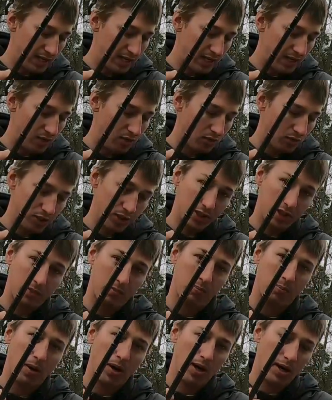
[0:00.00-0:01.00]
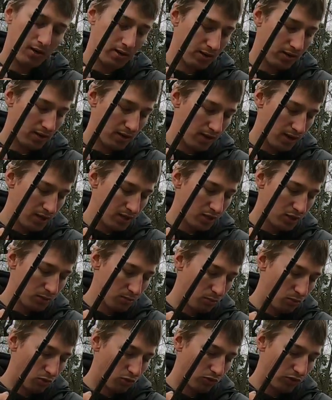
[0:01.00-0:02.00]
It'll just
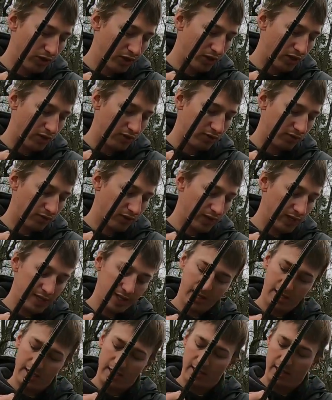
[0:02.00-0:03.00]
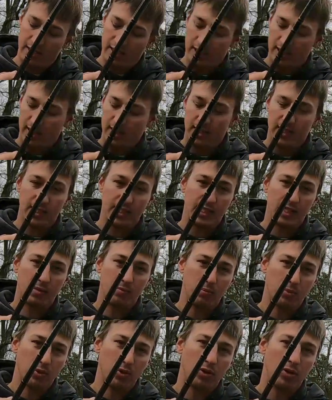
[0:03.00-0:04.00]
unspool right off of it. Nice and
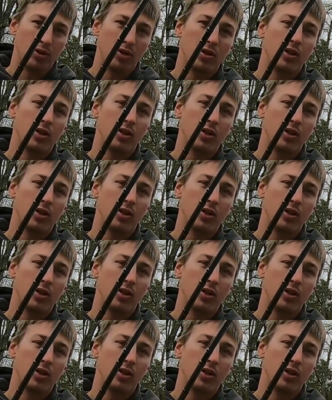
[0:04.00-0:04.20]
simple.